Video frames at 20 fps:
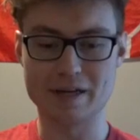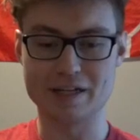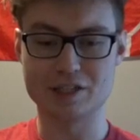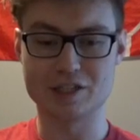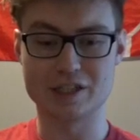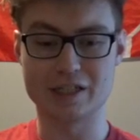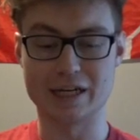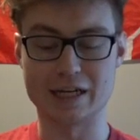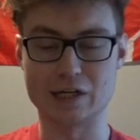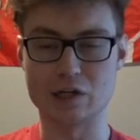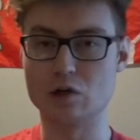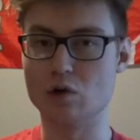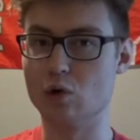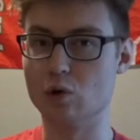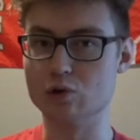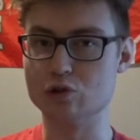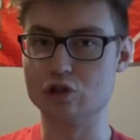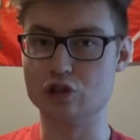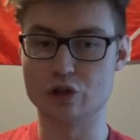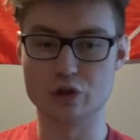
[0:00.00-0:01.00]
manage to get
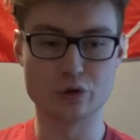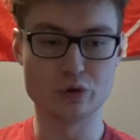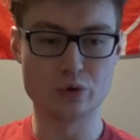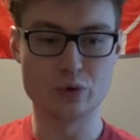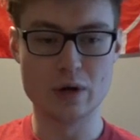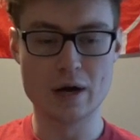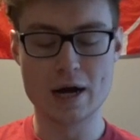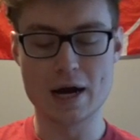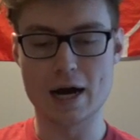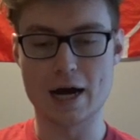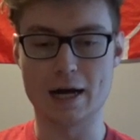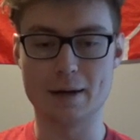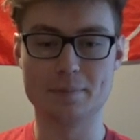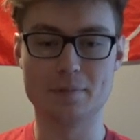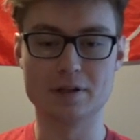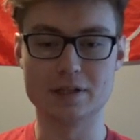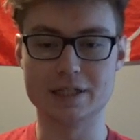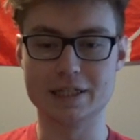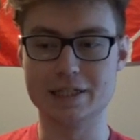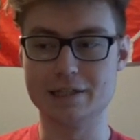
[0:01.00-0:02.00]
gold 2, I
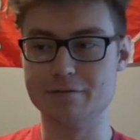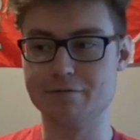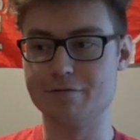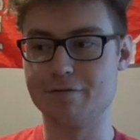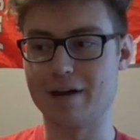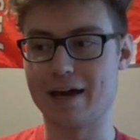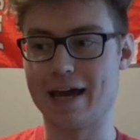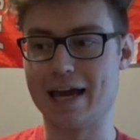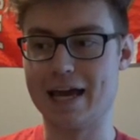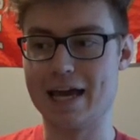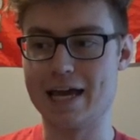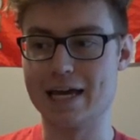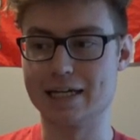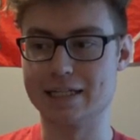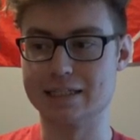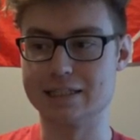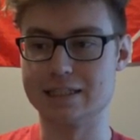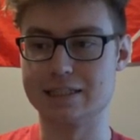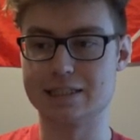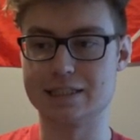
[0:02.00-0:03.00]
believe,
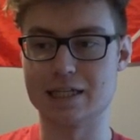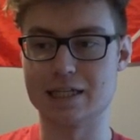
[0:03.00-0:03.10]
and